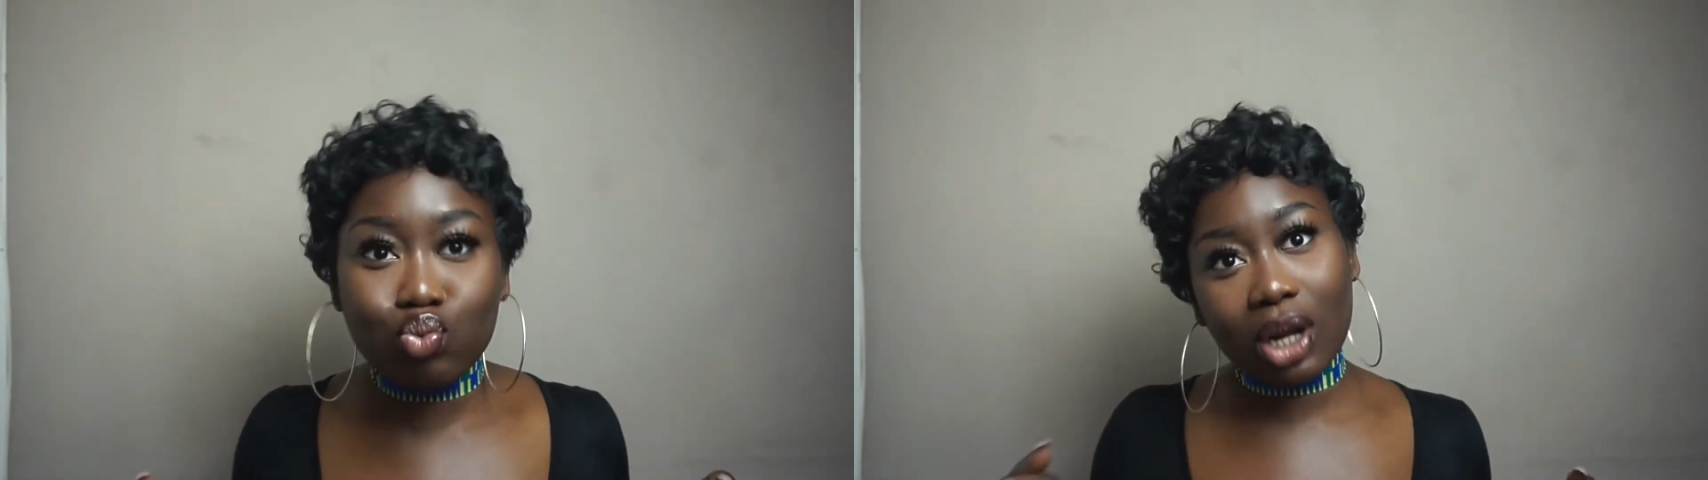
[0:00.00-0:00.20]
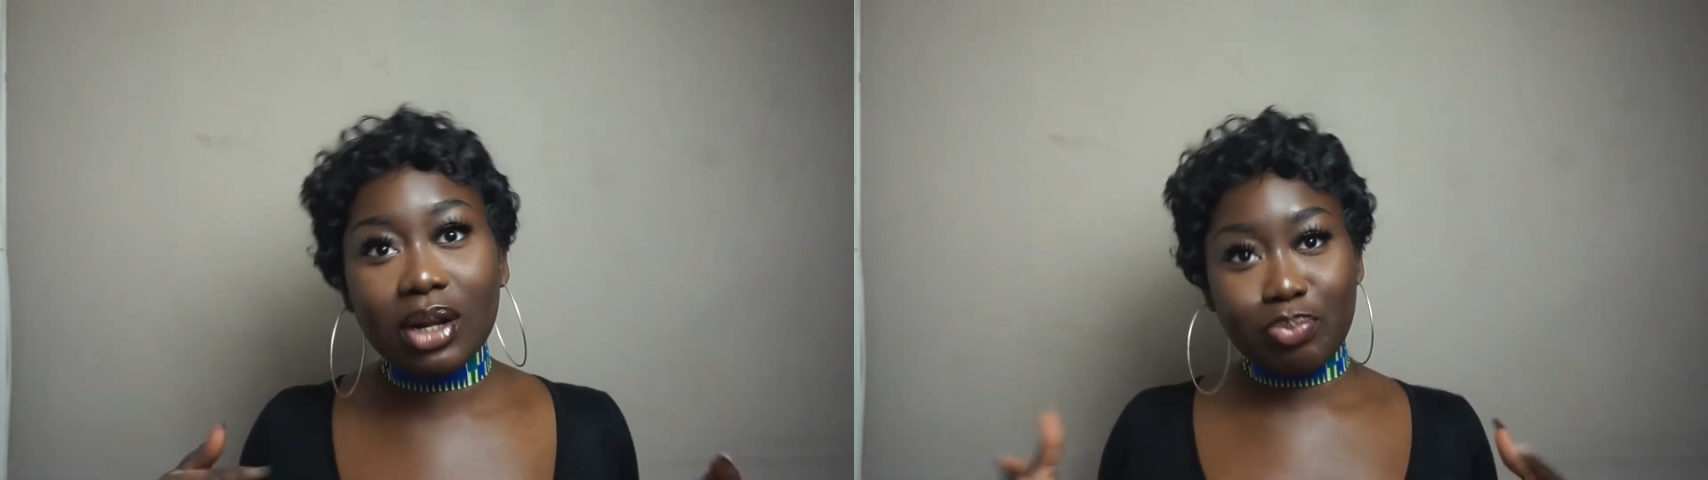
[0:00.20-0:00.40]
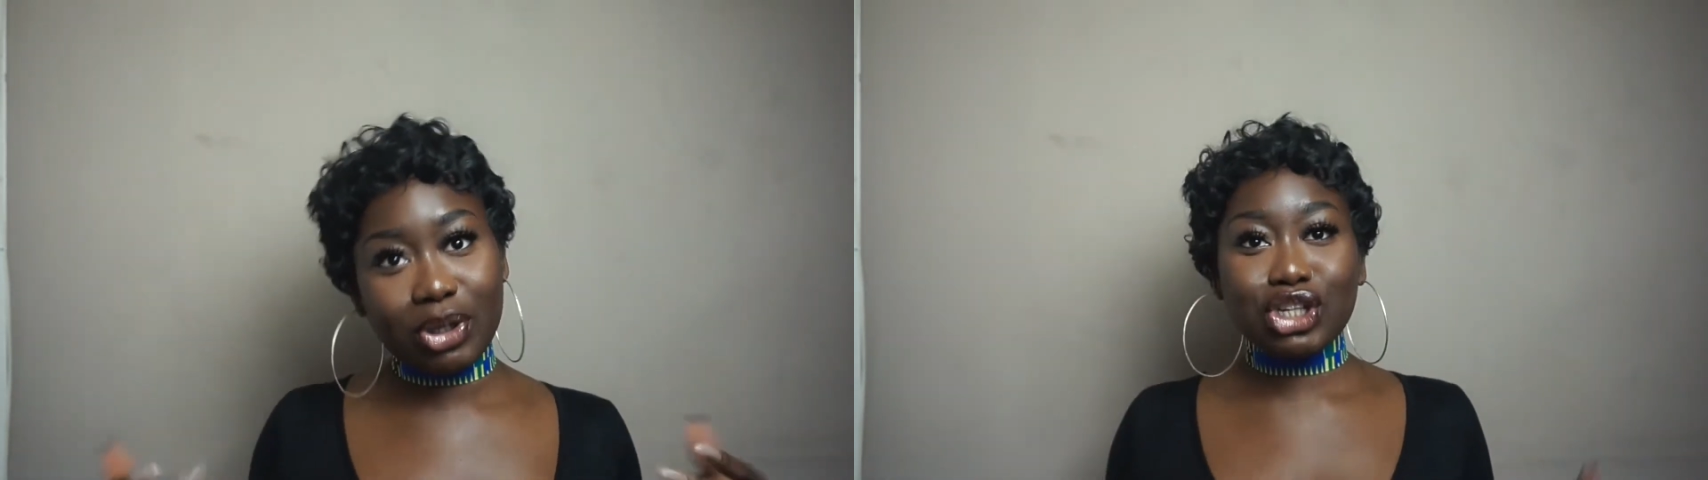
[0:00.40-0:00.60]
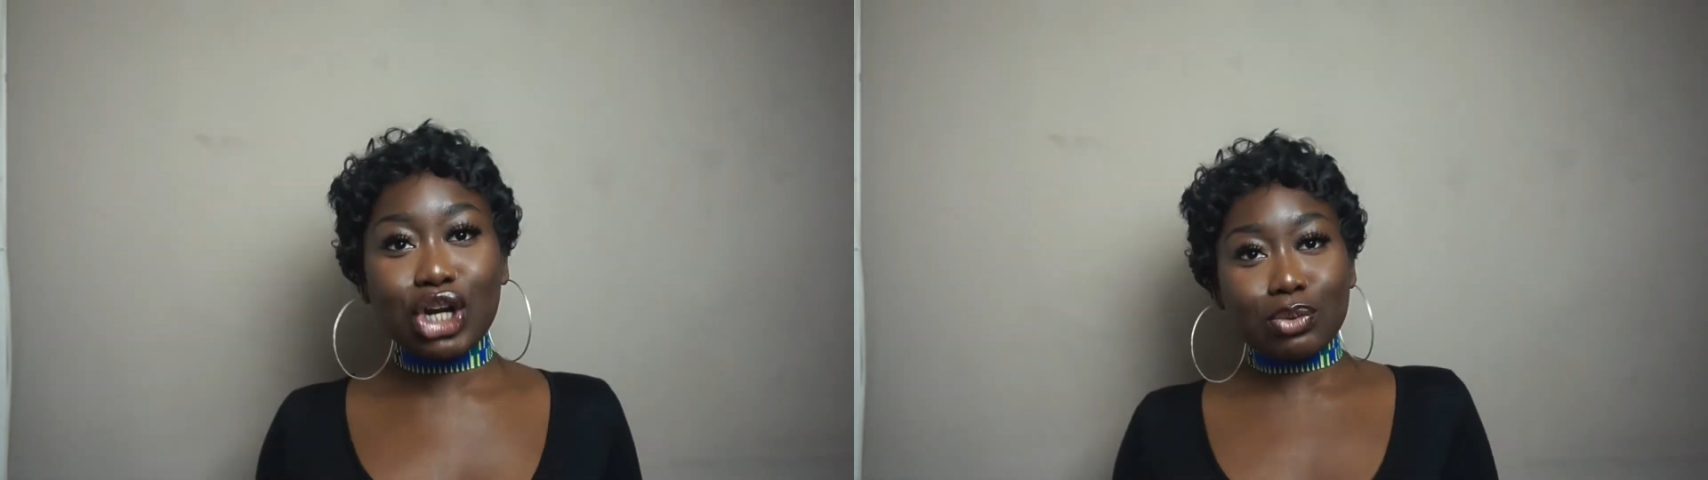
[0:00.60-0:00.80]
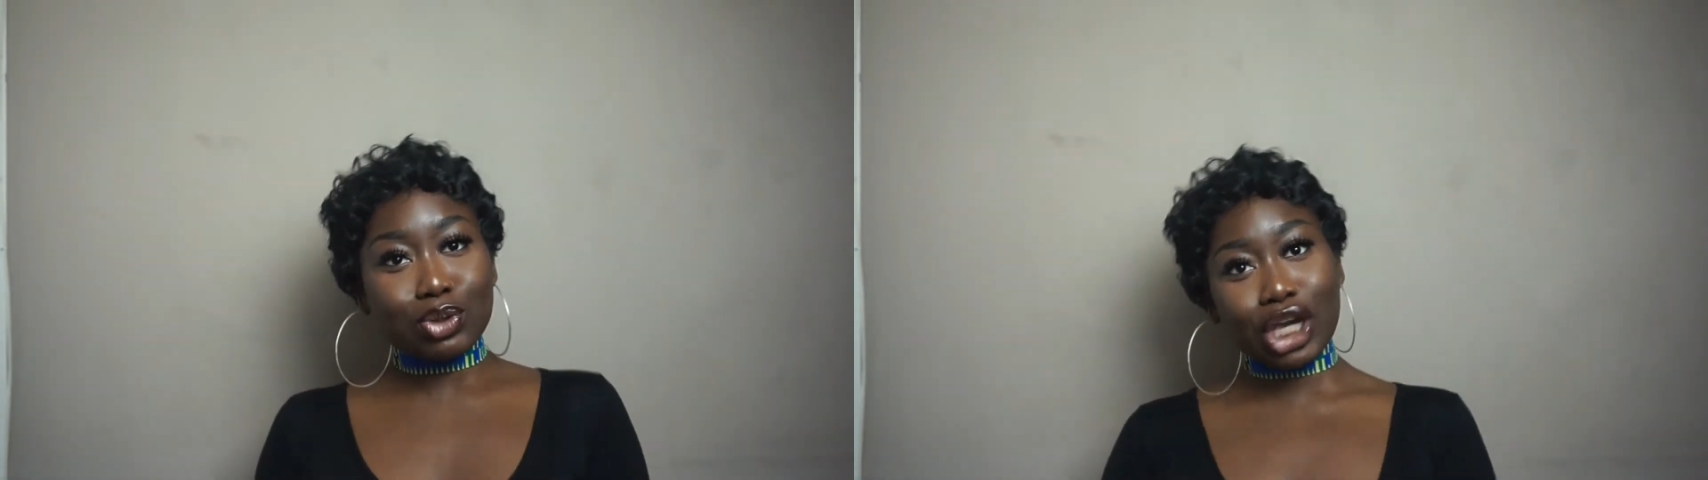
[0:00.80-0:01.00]
wanna be, you
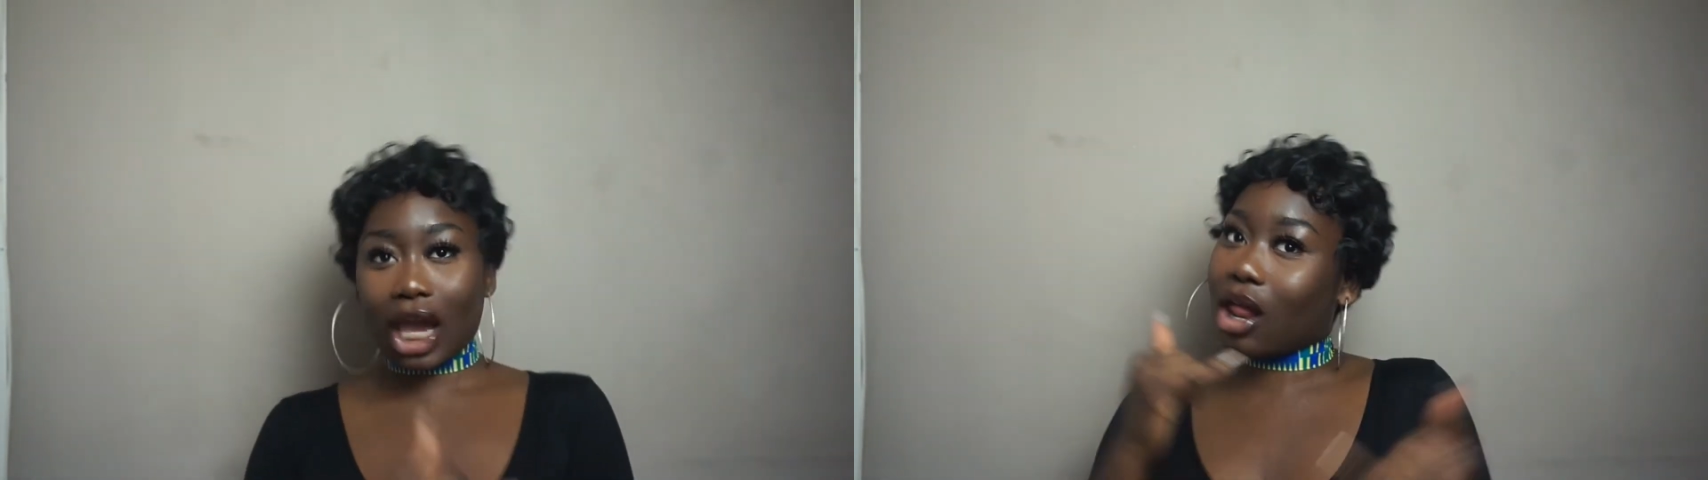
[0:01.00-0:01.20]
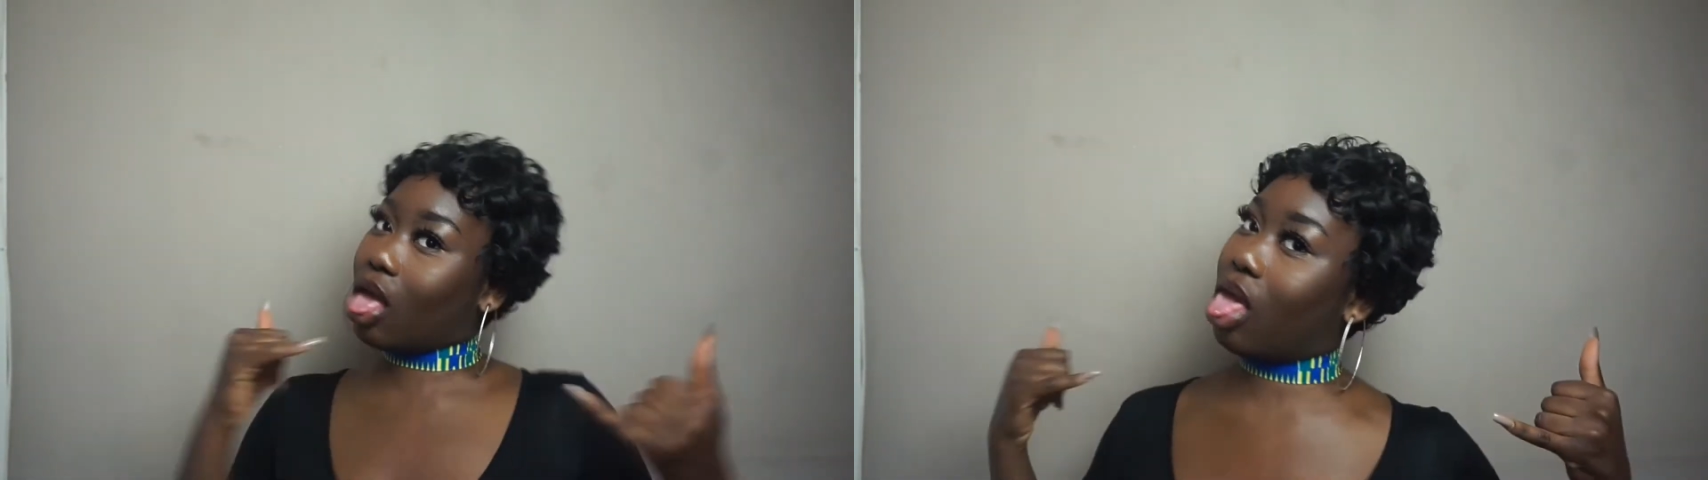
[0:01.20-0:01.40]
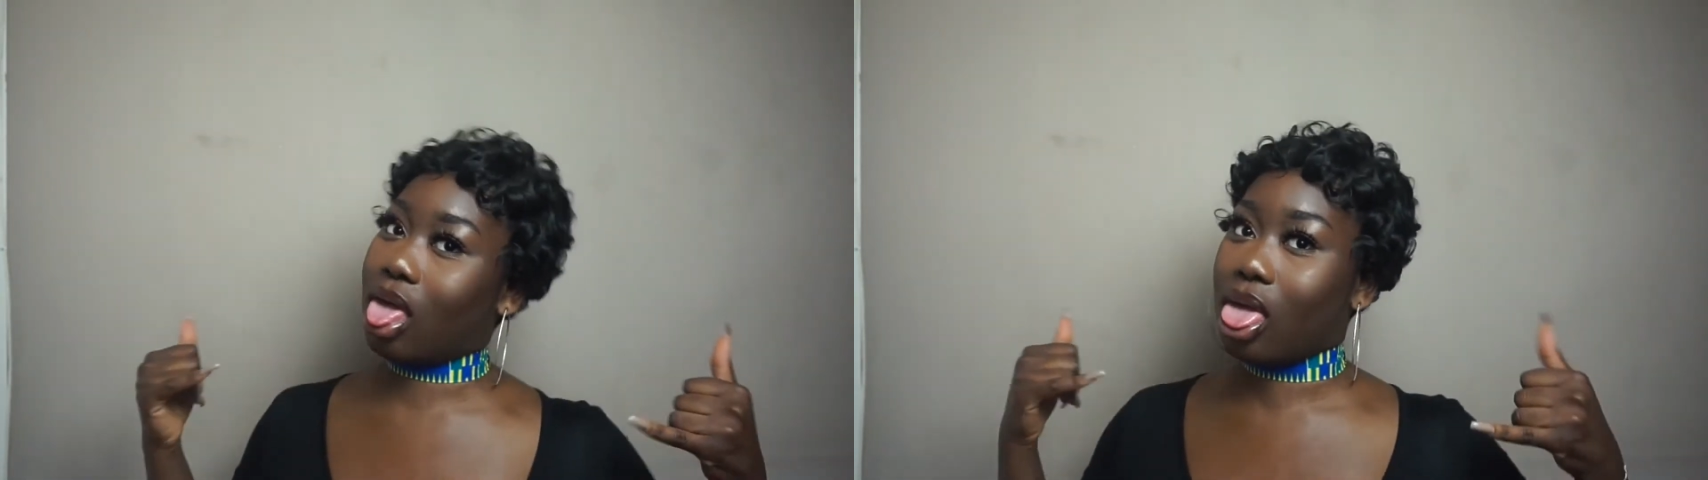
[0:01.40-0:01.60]
know what I'm saying?